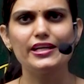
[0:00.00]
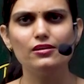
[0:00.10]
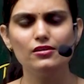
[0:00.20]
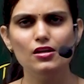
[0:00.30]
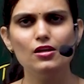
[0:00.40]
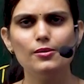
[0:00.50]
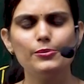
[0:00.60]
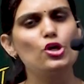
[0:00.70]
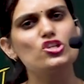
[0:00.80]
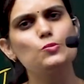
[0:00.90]
t
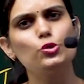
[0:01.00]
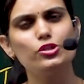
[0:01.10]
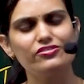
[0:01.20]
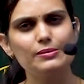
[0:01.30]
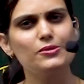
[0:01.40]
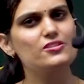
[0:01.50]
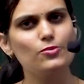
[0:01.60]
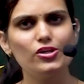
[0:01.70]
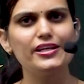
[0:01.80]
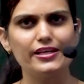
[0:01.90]
because both of them are
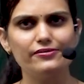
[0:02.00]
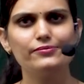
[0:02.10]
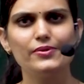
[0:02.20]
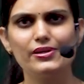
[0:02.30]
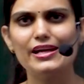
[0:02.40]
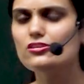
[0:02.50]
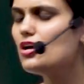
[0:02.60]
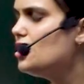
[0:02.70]
small t, right?